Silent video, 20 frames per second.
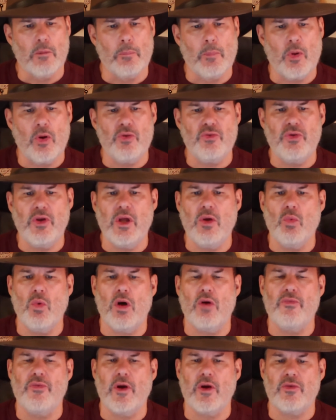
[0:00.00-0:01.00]
burgeoning
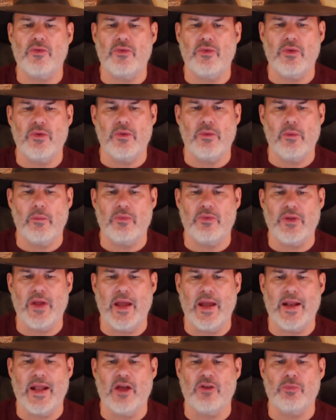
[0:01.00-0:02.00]
welfare
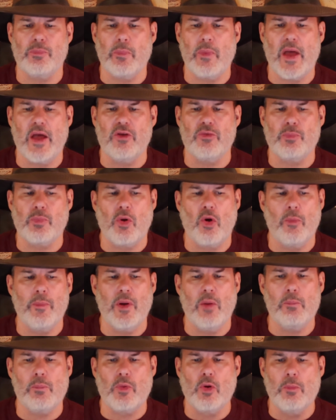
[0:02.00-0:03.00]
state has
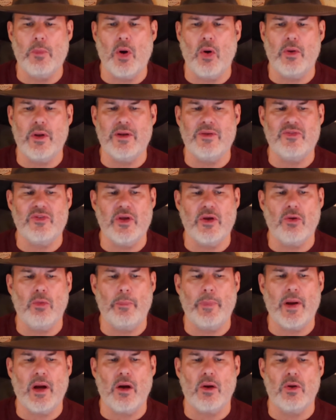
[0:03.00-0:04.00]
promoted single
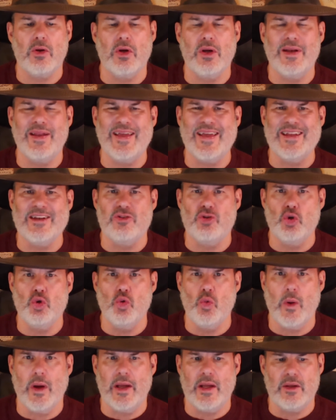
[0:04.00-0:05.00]
parenthood in two
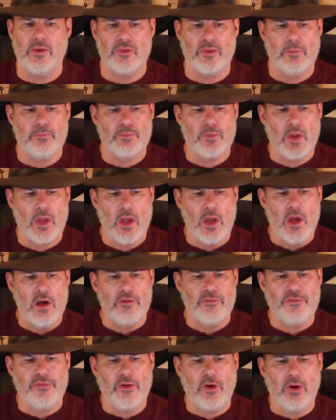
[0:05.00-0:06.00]
ways.
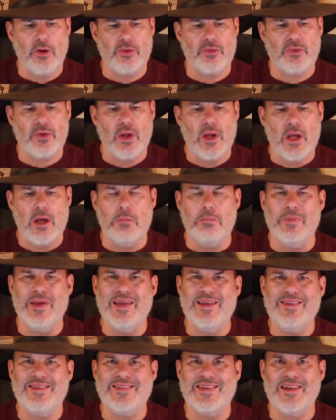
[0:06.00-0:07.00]
First,
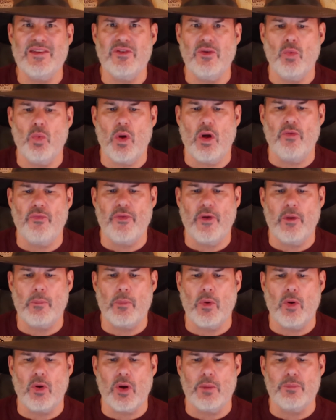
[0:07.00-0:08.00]
means-tested welfare
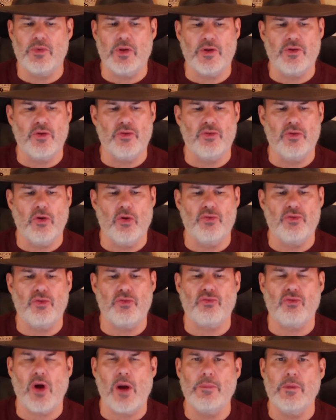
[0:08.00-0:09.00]
programs such as those
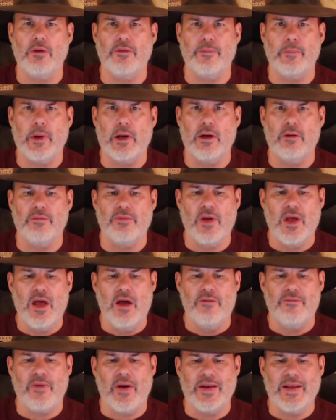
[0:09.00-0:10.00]
described above
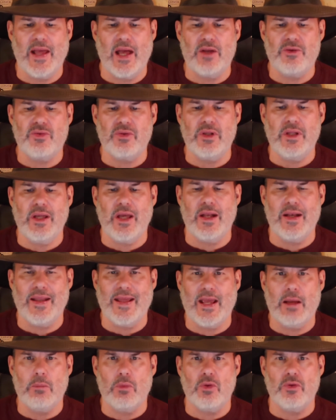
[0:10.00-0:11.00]
financially
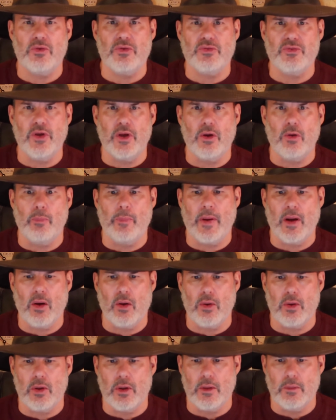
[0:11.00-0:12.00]
enable single
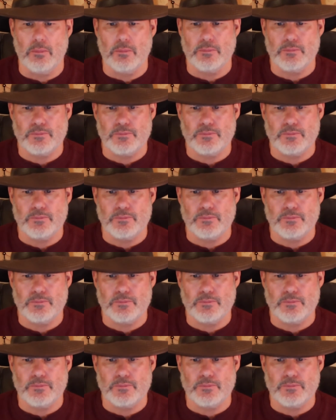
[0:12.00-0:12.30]
parenthood.